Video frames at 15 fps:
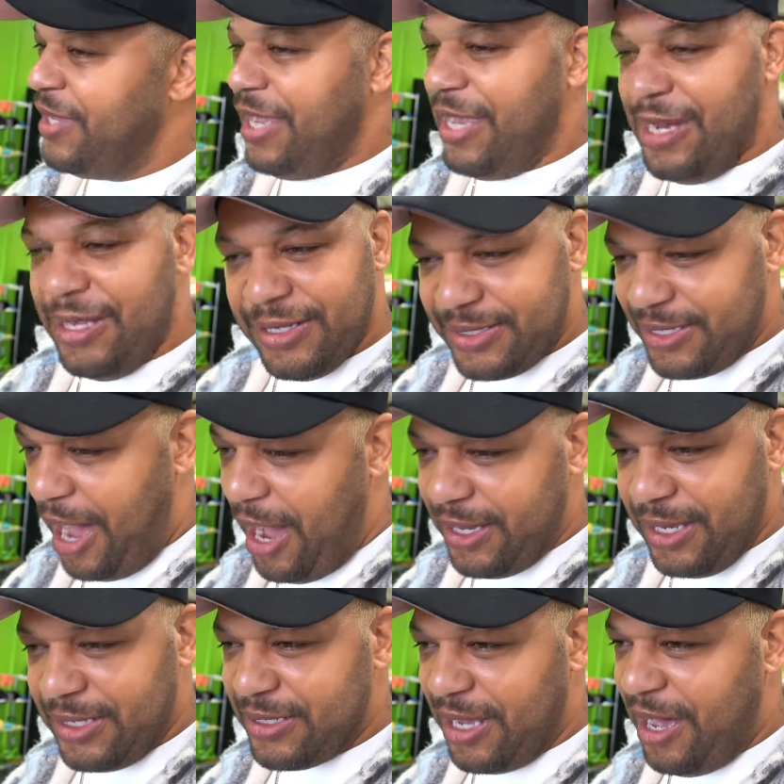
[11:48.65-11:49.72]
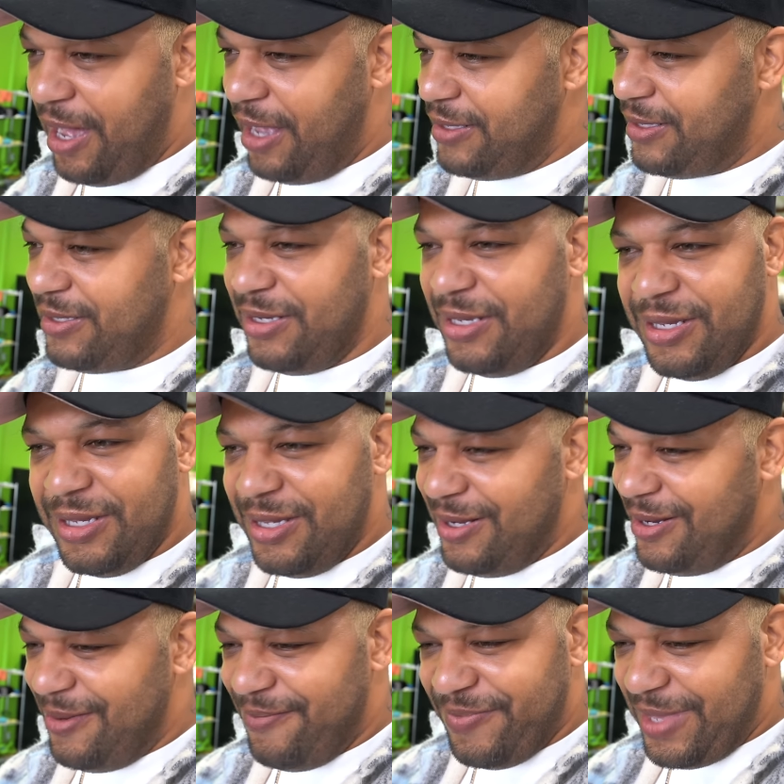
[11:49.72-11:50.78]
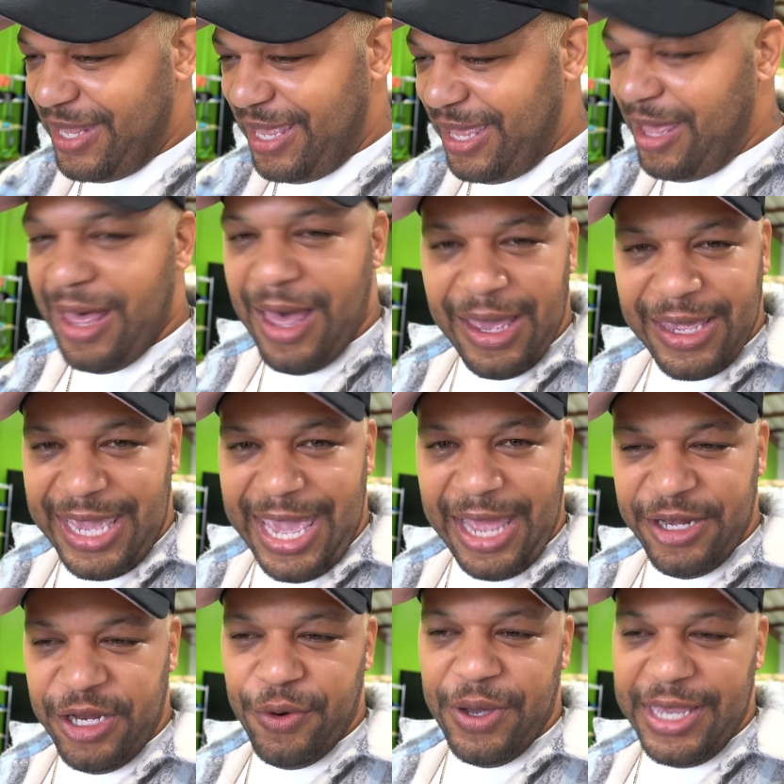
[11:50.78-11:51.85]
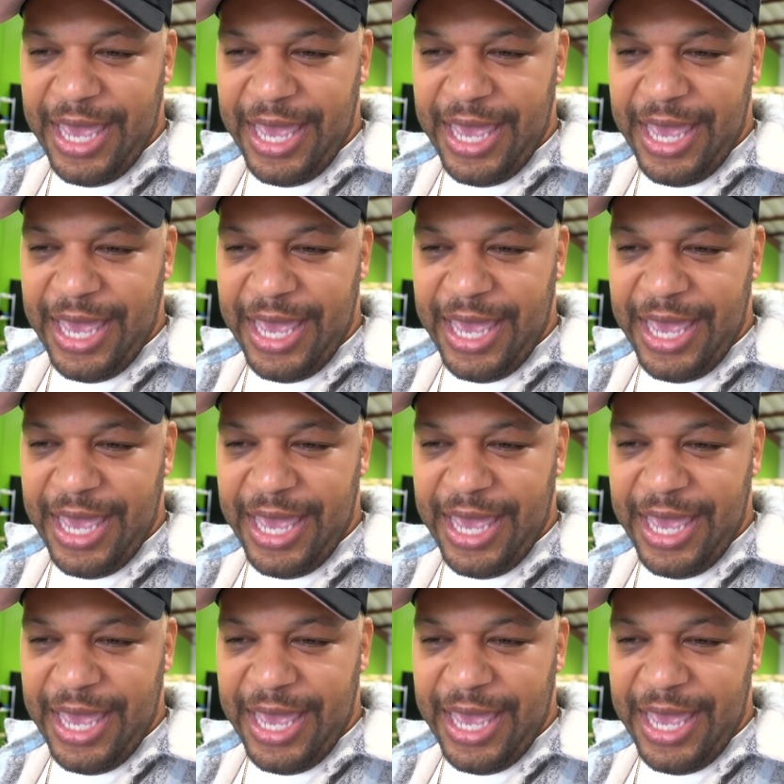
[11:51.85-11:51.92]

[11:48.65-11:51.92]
You need stock exhaust, can't do it.